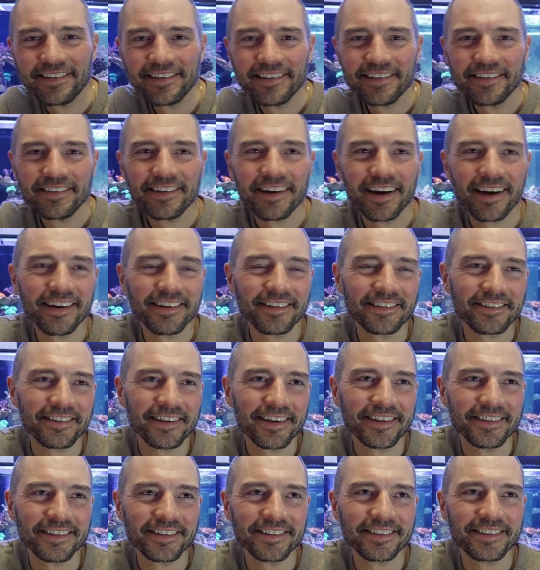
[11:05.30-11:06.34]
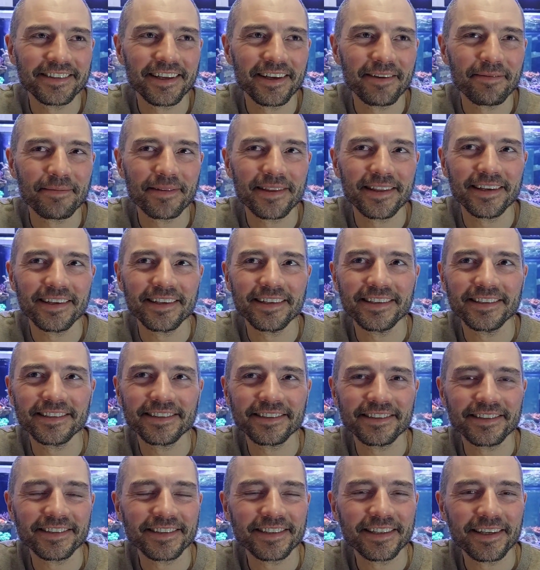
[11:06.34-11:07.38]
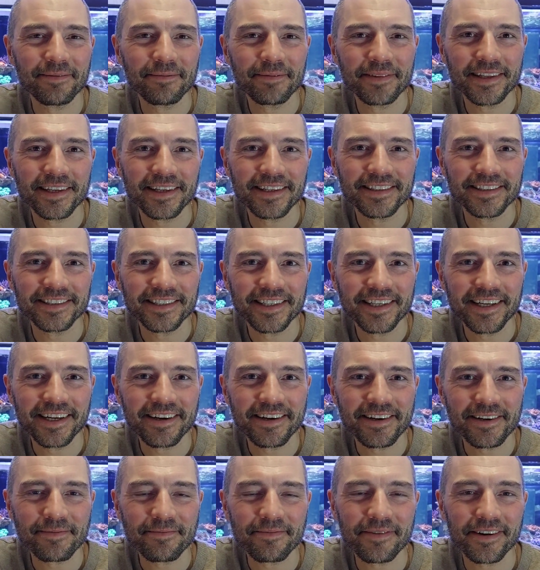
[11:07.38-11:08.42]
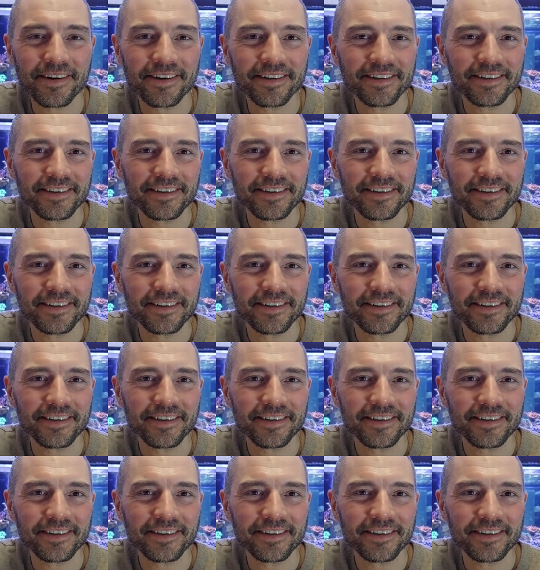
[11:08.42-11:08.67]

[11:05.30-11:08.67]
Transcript: I'll try to skip the list or skip the engineering part,